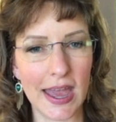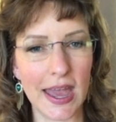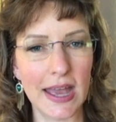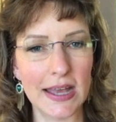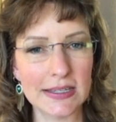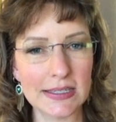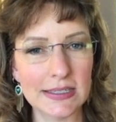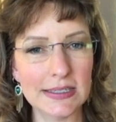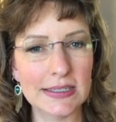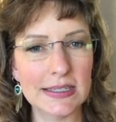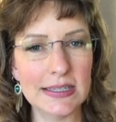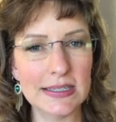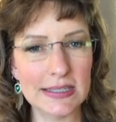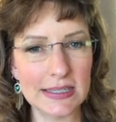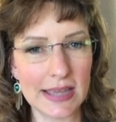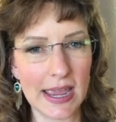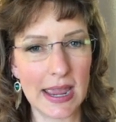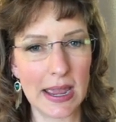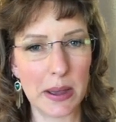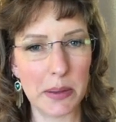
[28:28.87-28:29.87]
S as in
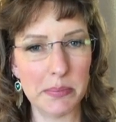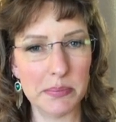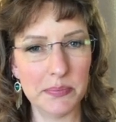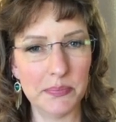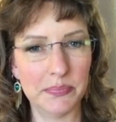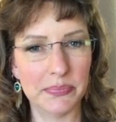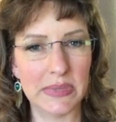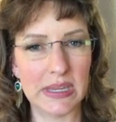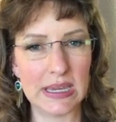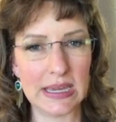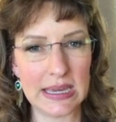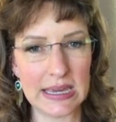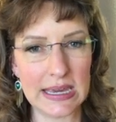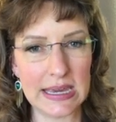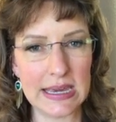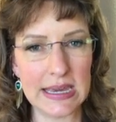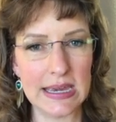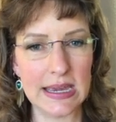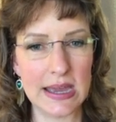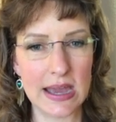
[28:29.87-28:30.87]
Sam,
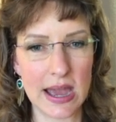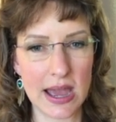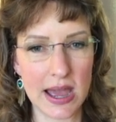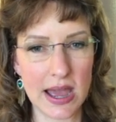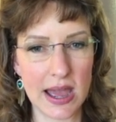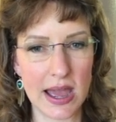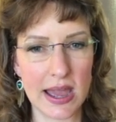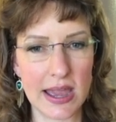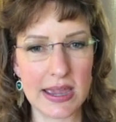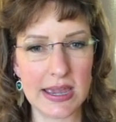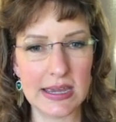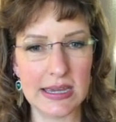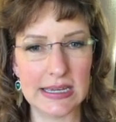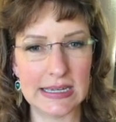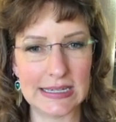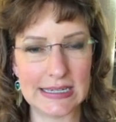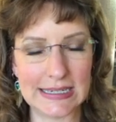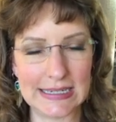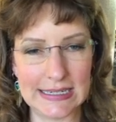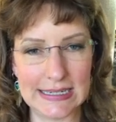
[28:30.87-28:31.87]
EID
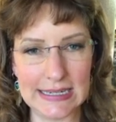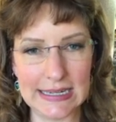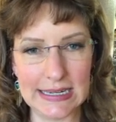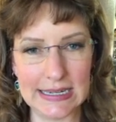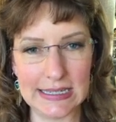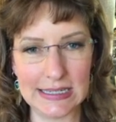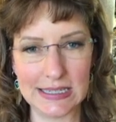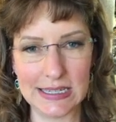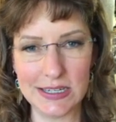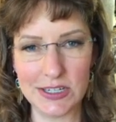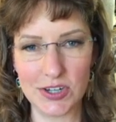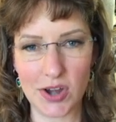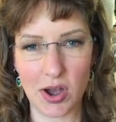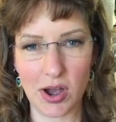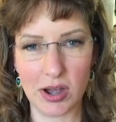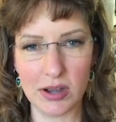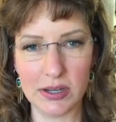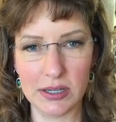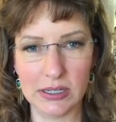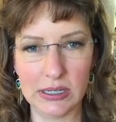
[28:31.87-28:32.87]
as in
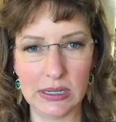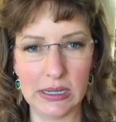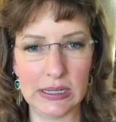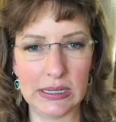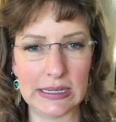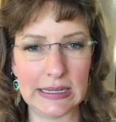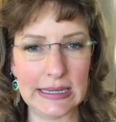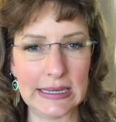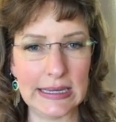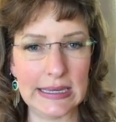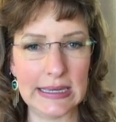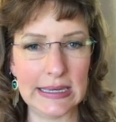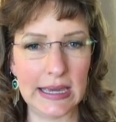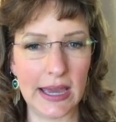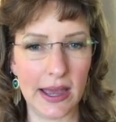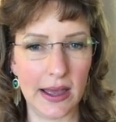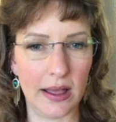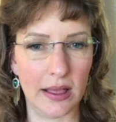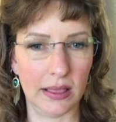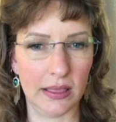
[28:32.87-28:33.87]
dog,
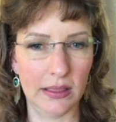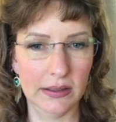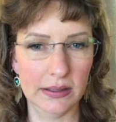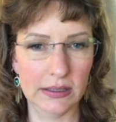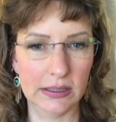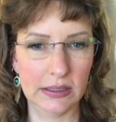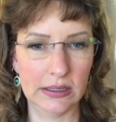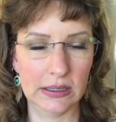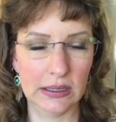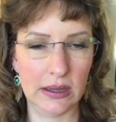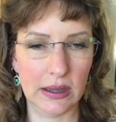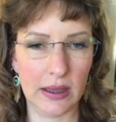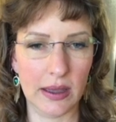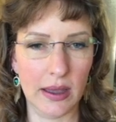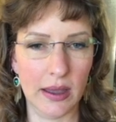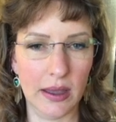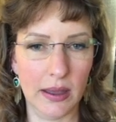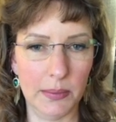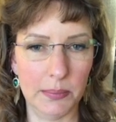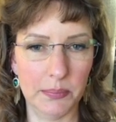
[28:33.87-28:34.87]
EL.
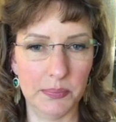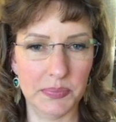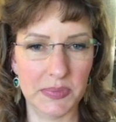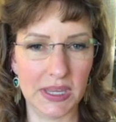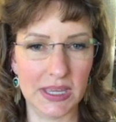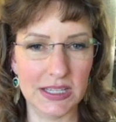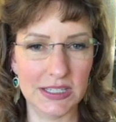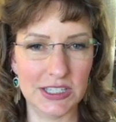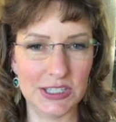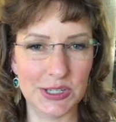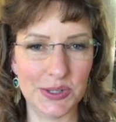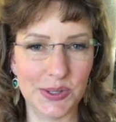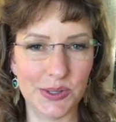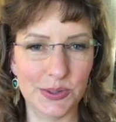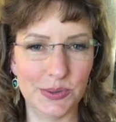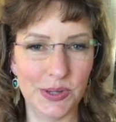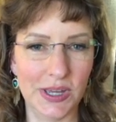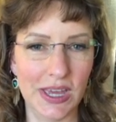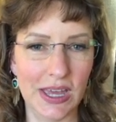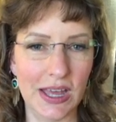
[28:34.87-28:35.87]
And
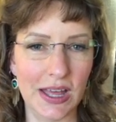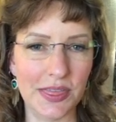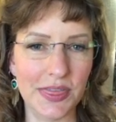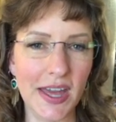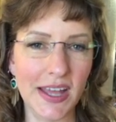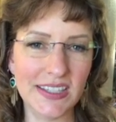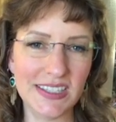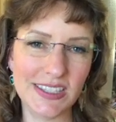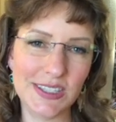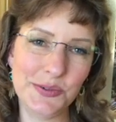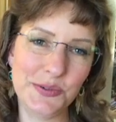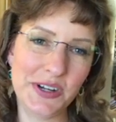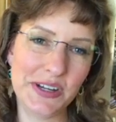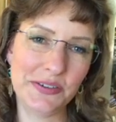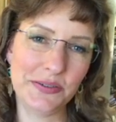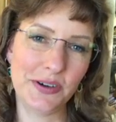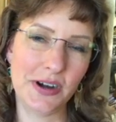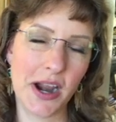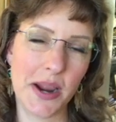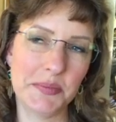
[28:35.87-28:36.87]
so that's the
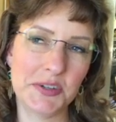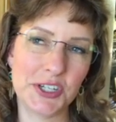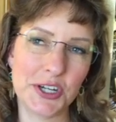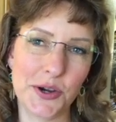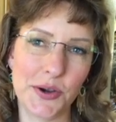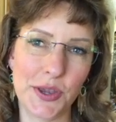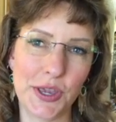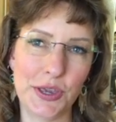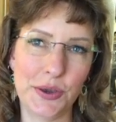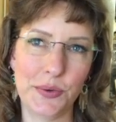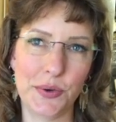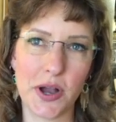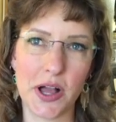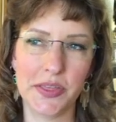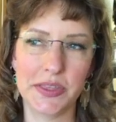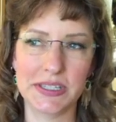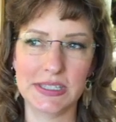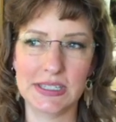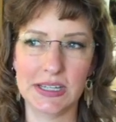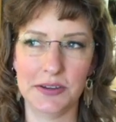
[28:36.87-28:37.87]
one where I'm showing you all
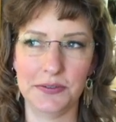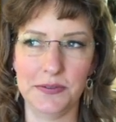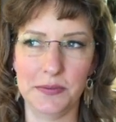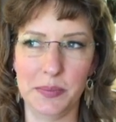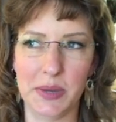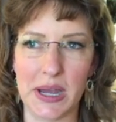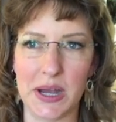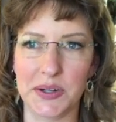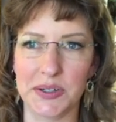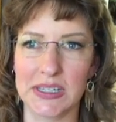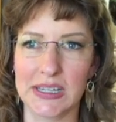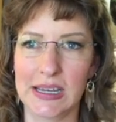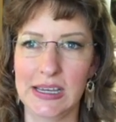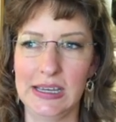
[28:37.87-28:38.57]
the stuff about